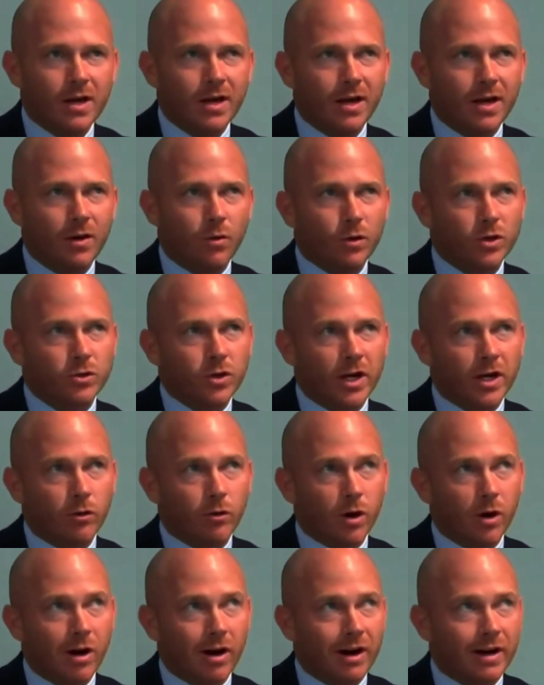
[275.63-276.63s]
We're trying to
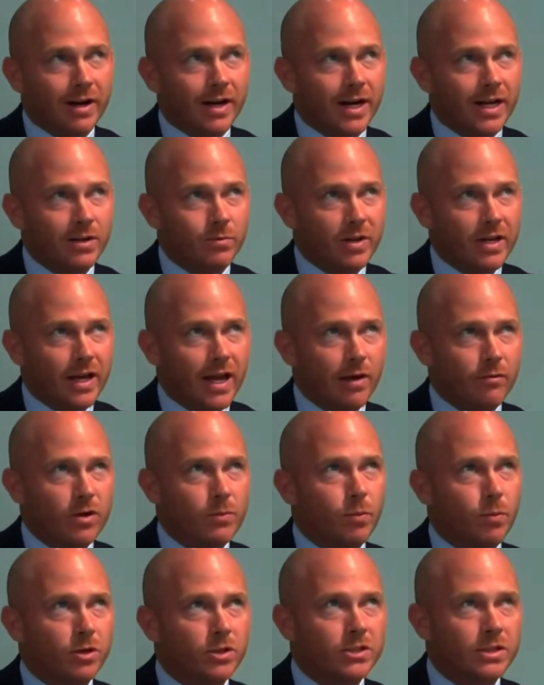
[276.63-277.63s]
grow our economy.
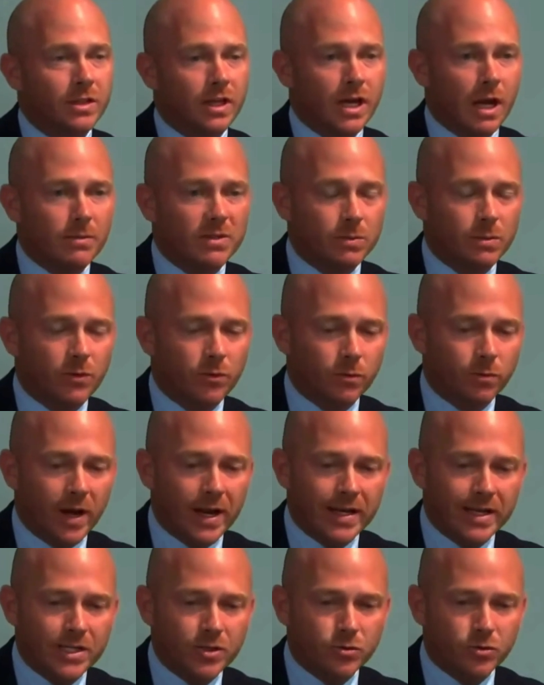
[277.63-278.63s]
Every person that comes to me from
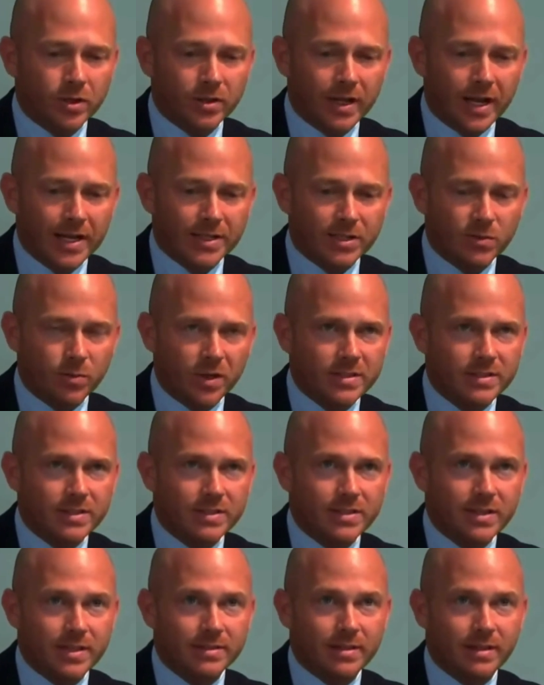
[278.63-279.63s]
my district that has a
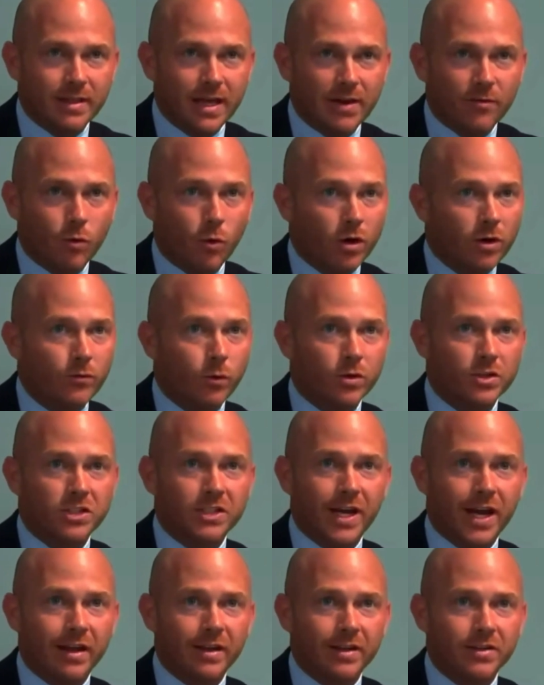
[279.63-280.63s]
business says that they have a workforce
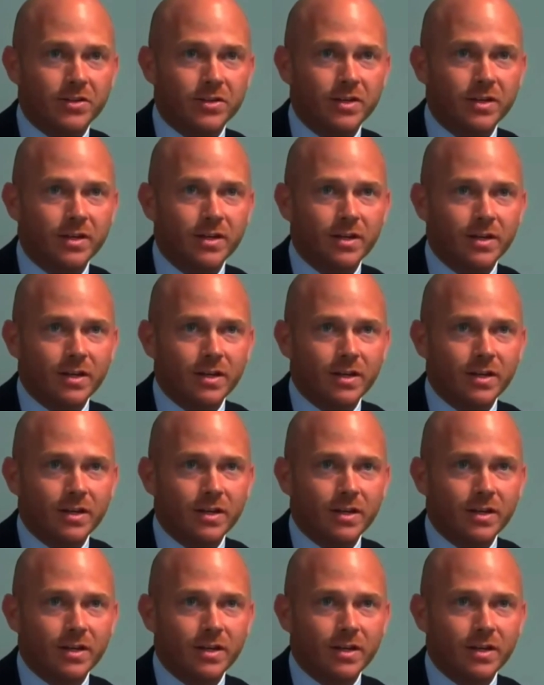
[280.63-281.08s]
challenge.